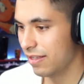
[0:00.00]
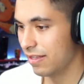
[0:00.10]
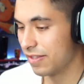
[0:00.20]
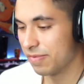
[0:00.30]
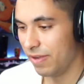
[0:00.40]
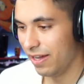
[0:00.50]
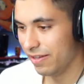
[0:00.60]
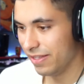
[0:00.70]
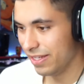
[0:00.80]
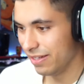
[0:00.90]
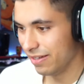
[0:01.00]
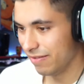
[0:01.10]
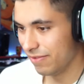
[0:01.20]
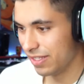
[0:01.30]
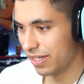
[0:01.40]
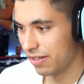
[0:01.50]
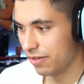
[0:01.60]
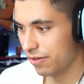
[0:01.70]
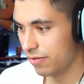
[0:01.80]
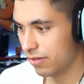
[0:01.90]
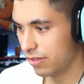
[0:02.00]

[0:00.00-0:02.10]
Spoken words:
Smiling? What's he gonna do?